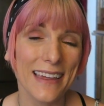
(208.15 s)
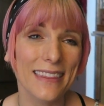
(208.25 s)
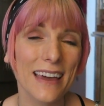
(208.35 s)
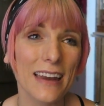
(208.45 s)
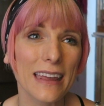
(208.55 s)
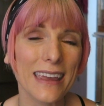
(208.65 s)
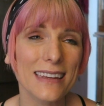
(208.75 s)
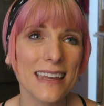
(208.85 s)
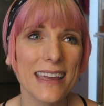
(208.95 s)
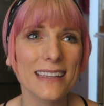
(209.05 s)
that it
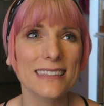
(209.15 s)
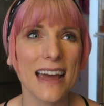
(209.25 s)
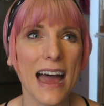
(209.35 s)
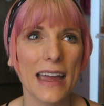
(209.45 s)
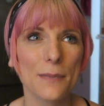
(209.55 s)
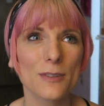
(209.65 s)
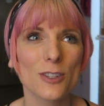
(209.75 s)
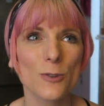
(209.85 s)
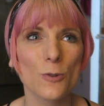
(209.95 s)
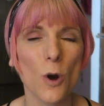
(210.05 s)
can take us time
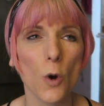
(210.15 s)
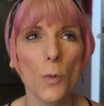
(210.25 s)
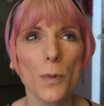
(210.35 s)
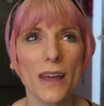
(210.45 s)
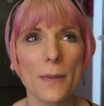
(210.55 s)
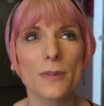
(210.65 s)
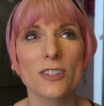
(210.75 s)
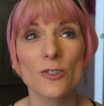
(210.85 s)
to open up